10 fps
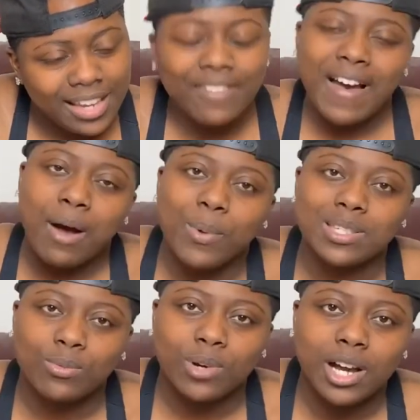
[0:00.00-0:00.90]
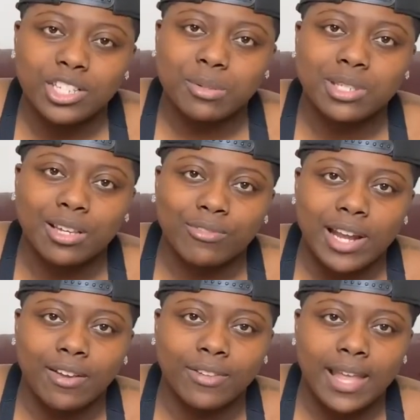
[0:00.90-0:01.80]
if I wasn't 100%
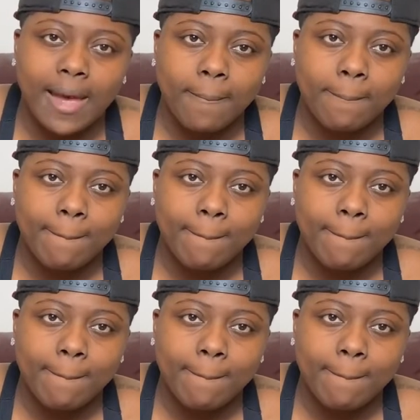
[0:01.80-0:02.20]
ready for that.